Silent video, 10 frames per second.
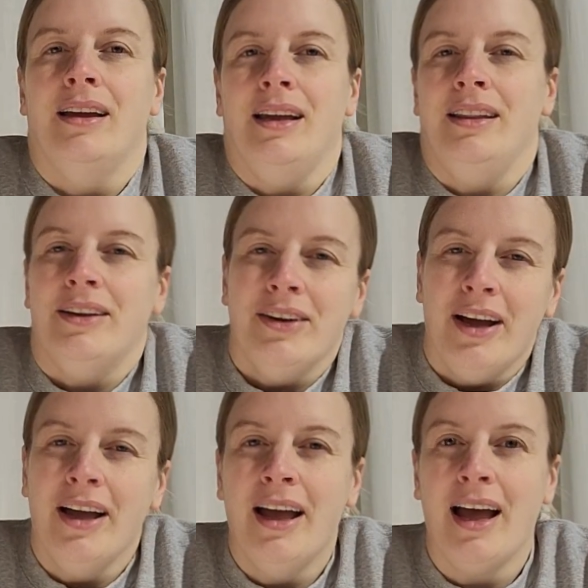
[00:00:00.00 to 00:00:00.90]
Hey
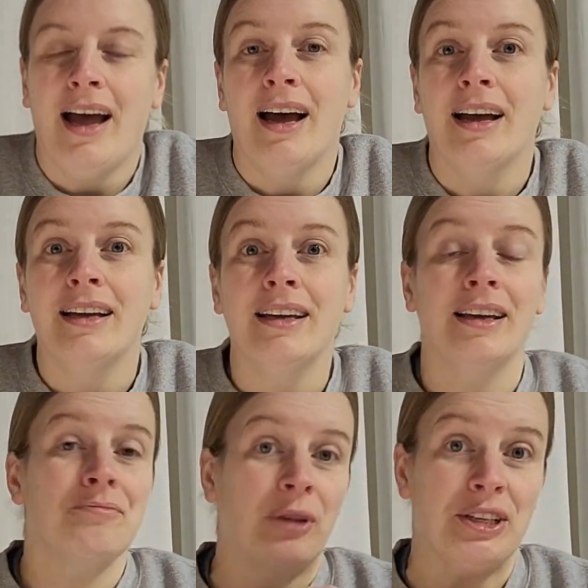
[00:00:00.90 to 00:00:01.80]
there, I
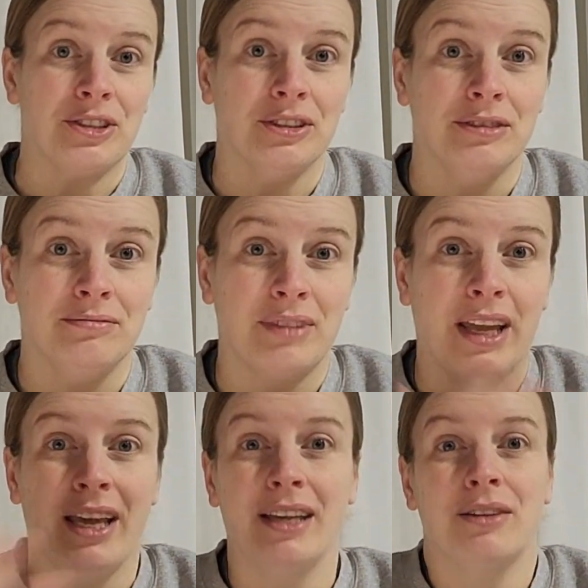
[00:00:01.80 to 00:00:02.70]
am Rachel,
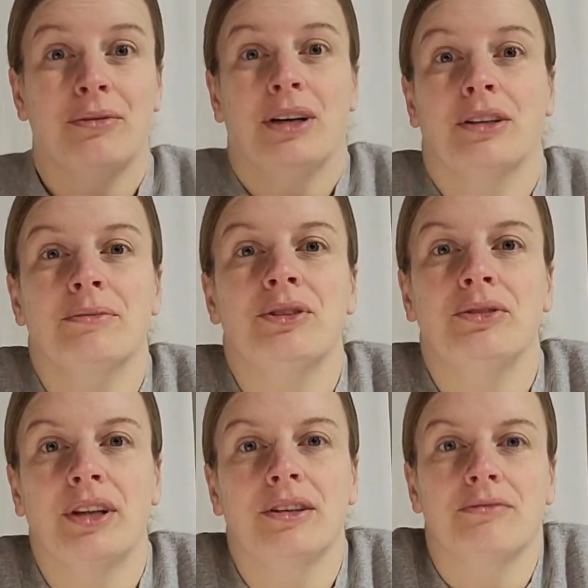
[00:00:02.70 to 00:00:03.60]
and welcome to
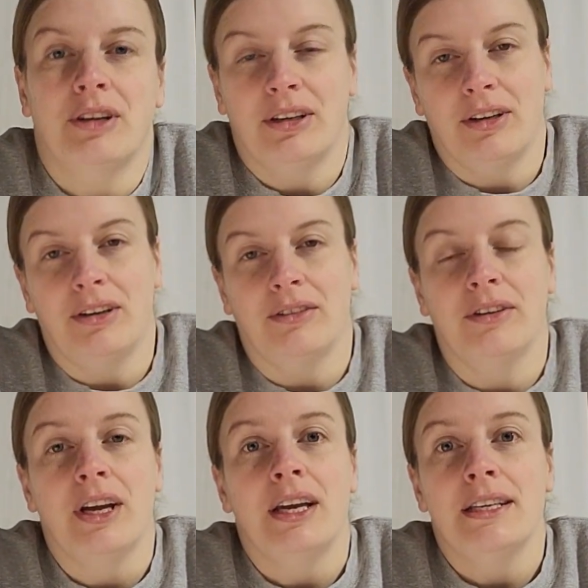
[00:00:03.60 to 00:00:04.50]
another one of
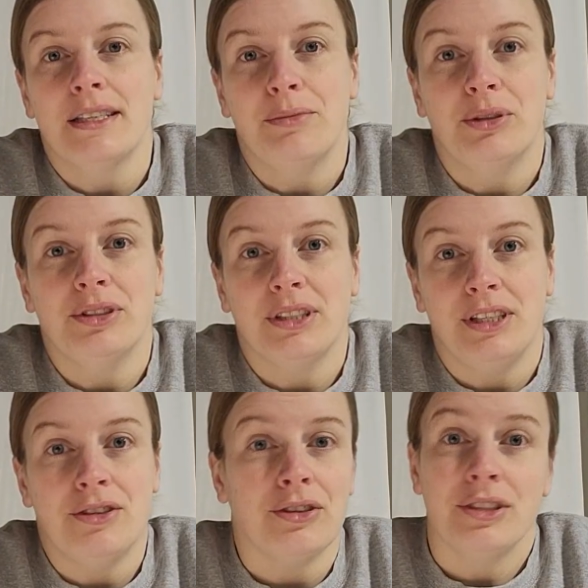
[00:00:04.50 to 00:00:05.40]
Sybil's
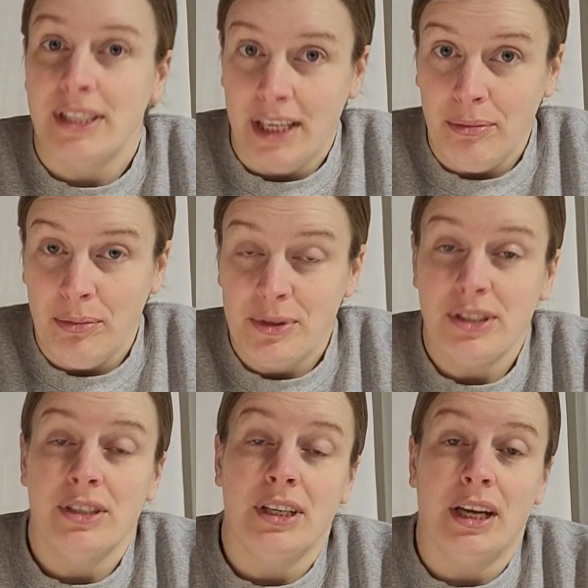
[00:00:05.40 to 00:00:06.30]
Teacher's
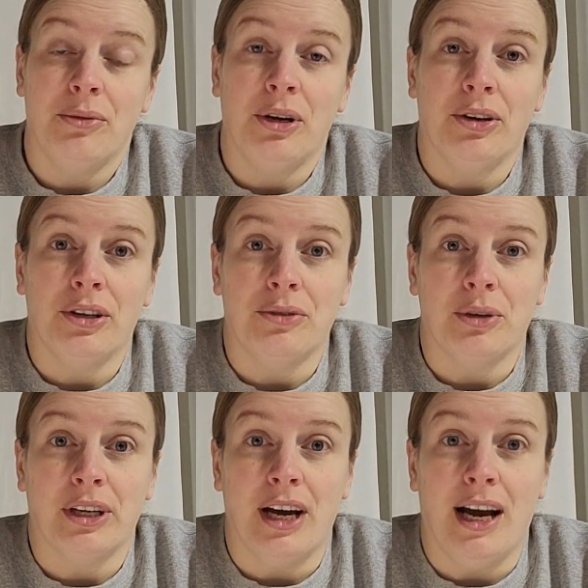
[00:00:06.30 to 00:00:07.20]
Tips. Today we are going to
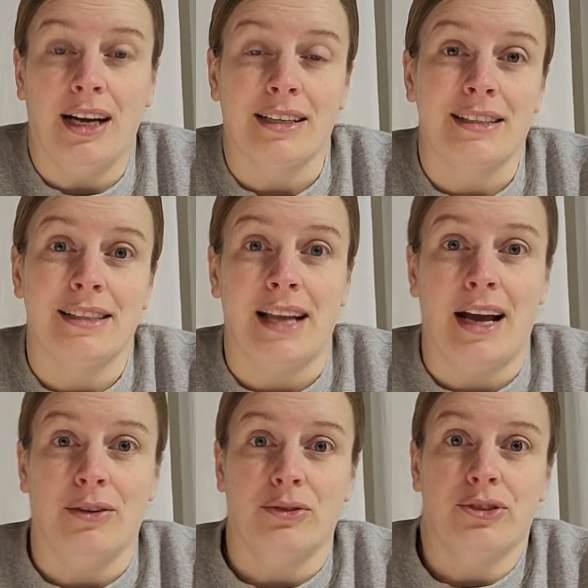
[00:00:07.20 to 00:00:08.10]
work on
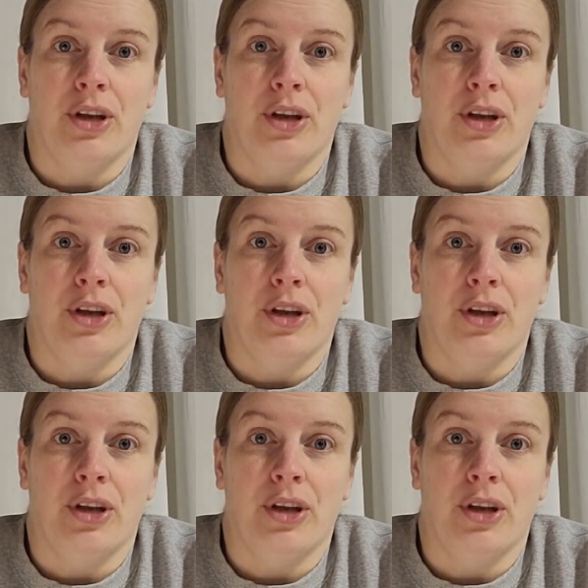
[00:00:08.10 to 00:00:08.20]
sound.